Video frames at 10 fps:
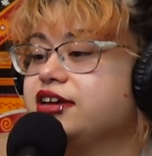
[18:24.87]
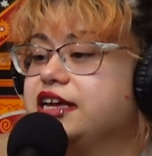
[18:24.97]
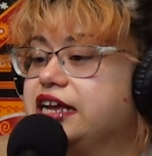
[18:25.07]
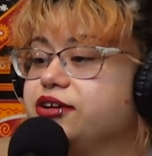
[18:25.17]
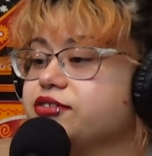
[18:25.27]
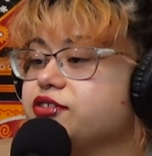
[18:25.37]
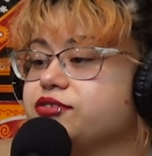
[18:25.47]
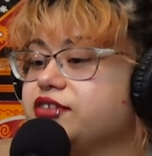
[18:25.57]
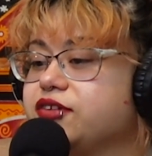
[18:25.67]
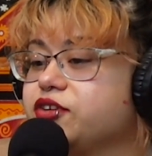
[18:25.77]
And I also
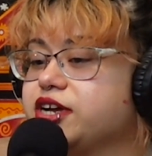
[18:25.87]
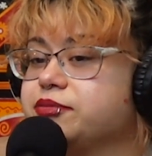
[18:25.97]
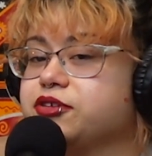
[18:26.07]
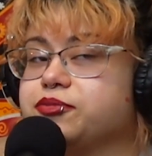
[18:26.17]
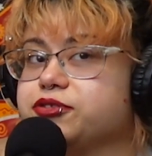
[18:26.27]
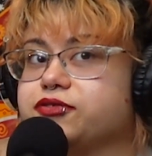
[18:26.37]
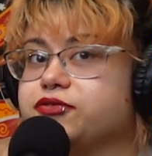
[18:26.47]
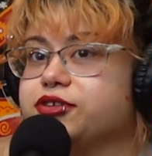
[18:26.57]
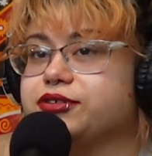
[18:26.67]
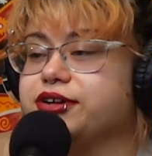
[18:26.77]
never kept up with the
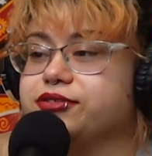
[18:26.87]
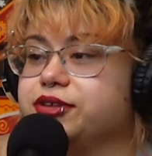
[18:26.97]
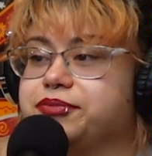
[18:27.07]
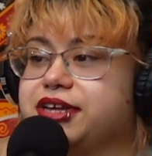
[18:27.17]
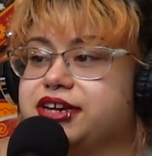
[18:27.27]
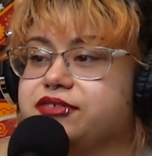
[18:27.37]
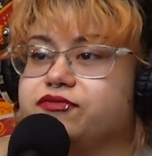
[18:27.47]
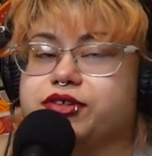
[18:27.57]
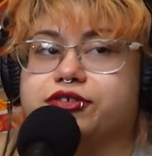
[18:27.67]
flute. I only played it in 5th